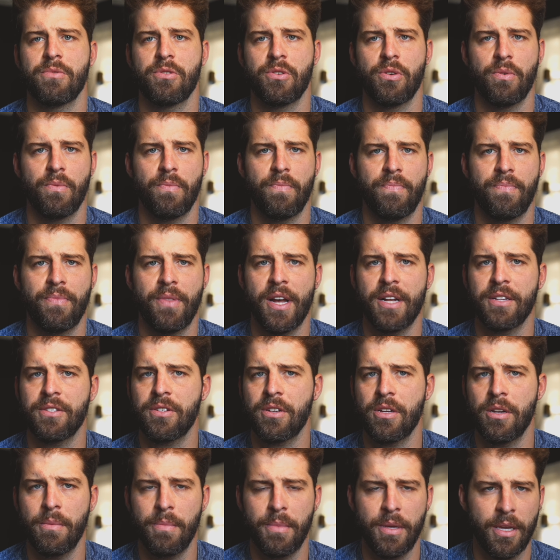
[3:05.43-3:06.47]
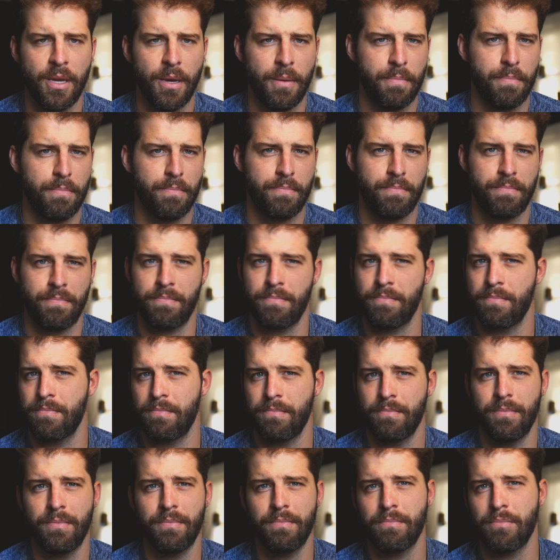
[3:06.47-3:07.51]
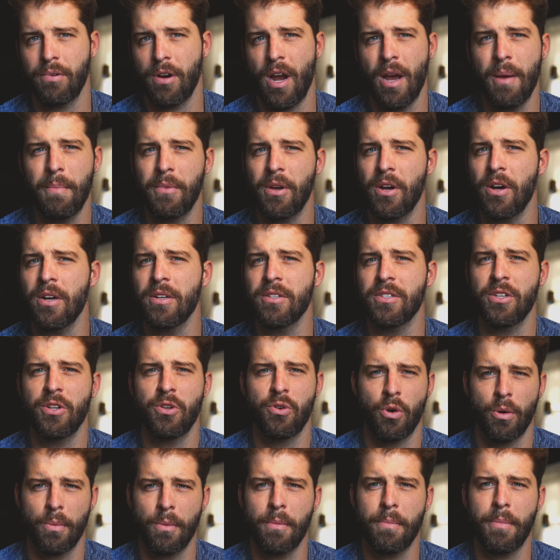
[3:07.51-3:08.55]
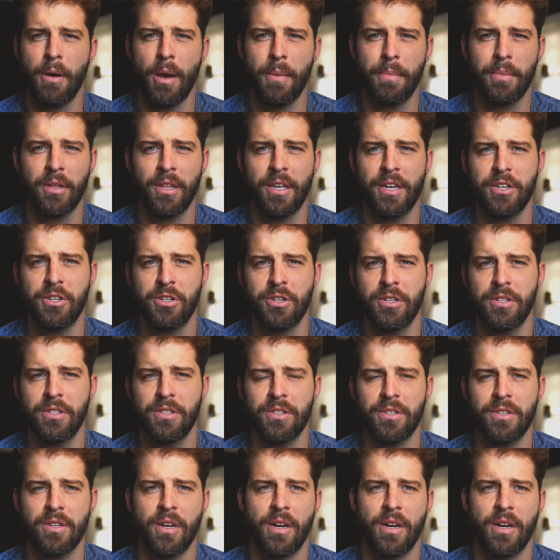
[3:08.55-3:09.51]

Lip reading: So that's going to be a prime cause in normal populations.